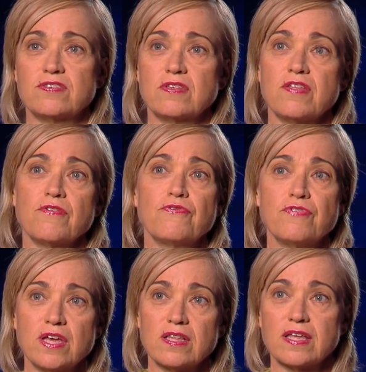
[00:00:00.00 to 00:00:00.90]
it's the
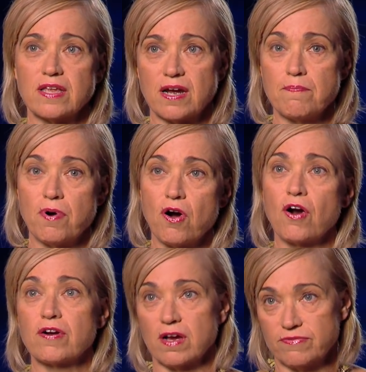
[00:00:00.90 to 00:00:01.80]
feeling that I'm
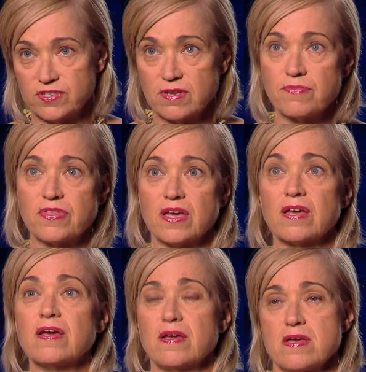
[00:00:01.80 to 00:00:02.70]
part of
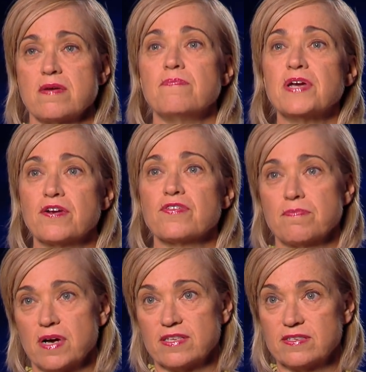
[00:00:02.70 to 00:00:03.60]
something bigger
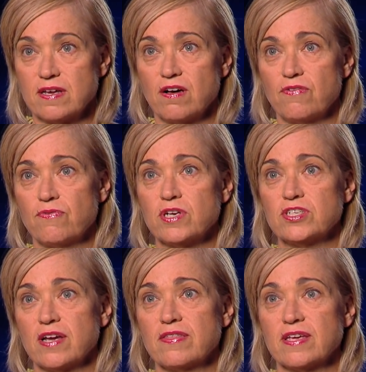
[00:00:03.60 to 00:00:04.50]
than myself,
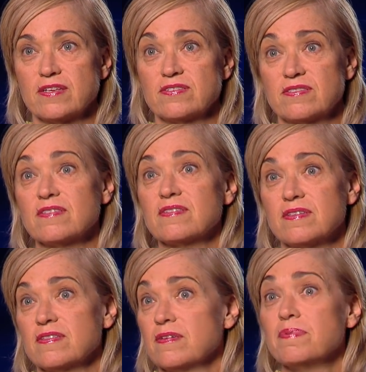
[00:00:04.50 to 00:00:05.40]
which I think is
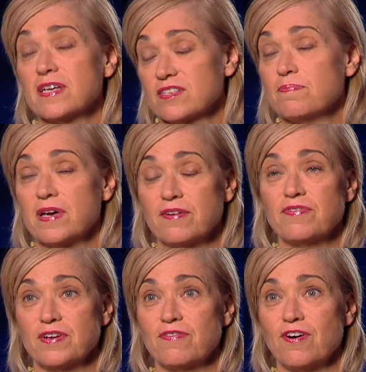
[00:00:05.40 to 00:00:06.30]
th the biggest
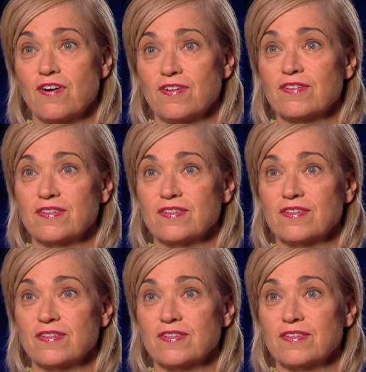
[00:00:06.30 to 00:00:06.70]
benefit of all.